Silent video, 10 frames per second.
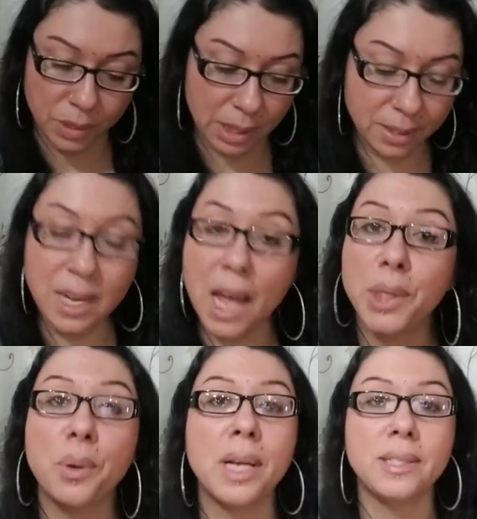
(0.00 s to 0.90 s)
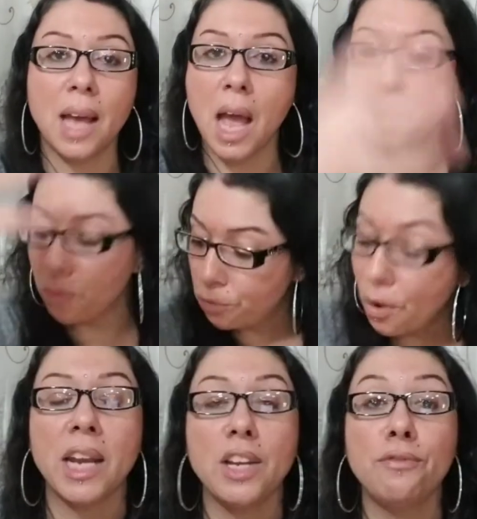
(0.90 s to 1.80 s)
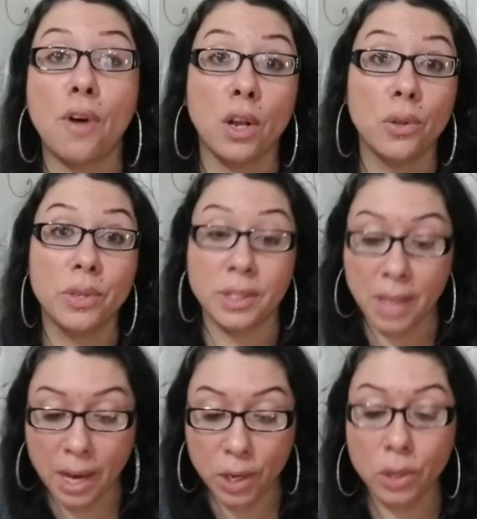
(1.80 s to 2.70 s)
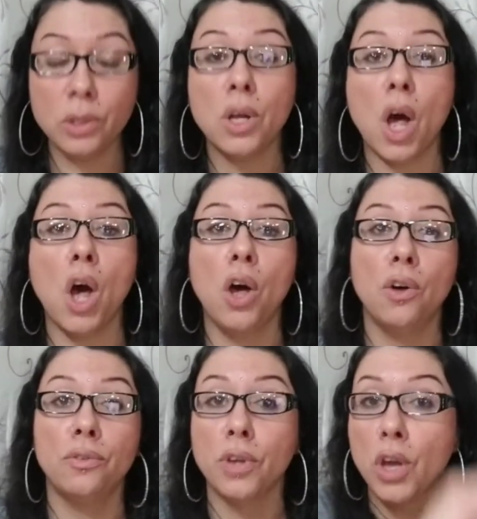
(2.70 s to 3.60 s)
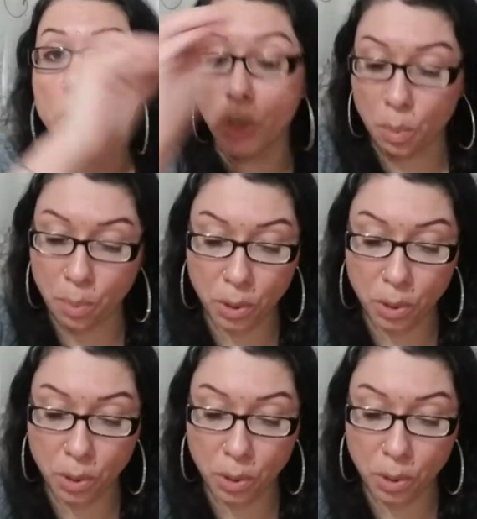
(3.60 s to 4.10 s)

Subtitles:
It's not the right time. Follow the cycle of your